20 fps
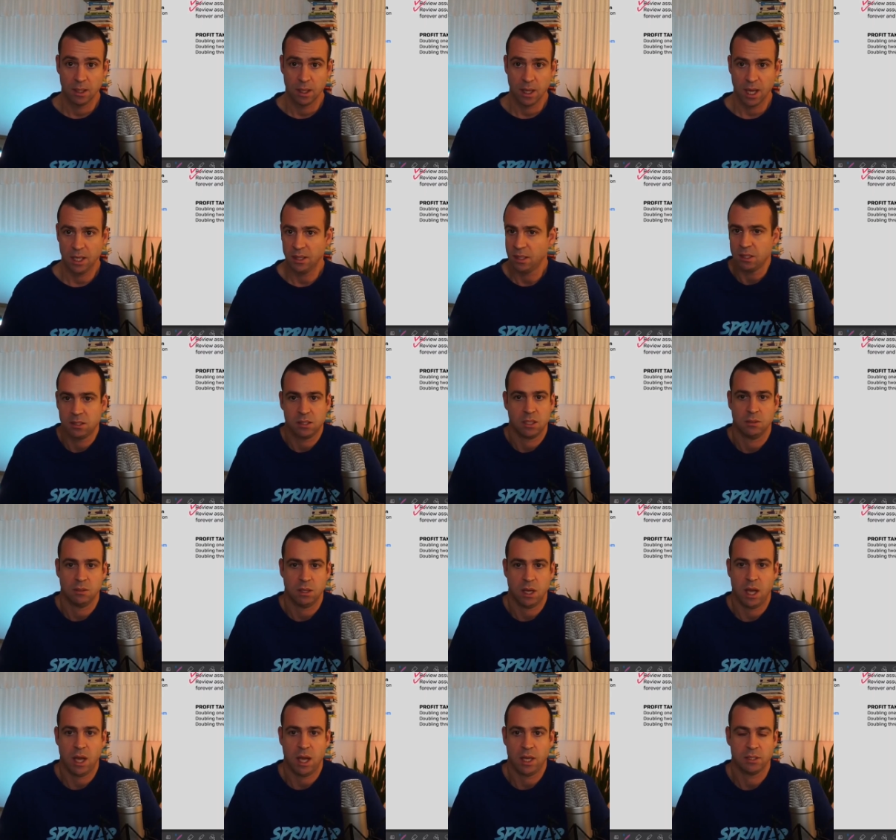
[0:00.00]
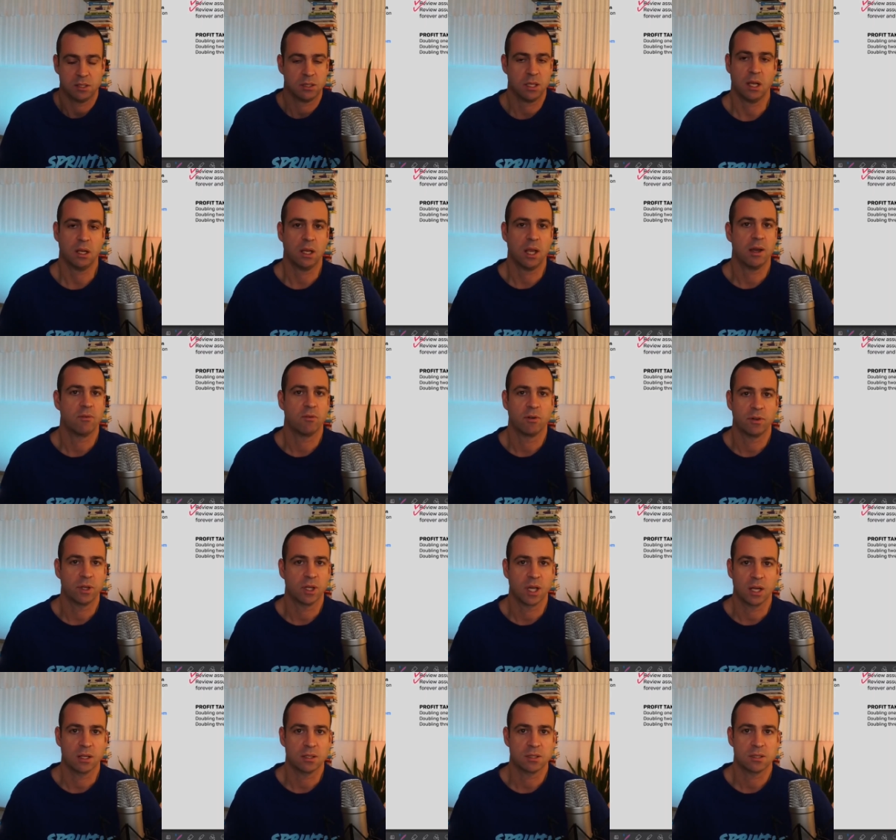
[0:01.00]
And I, I sell
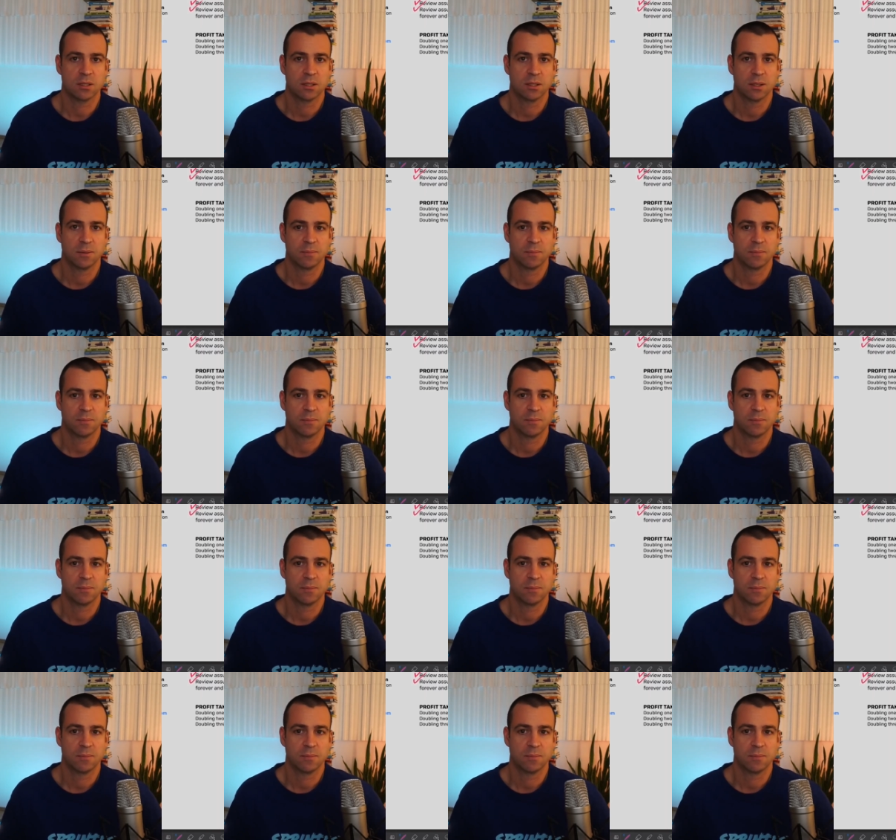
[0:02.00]
everything else.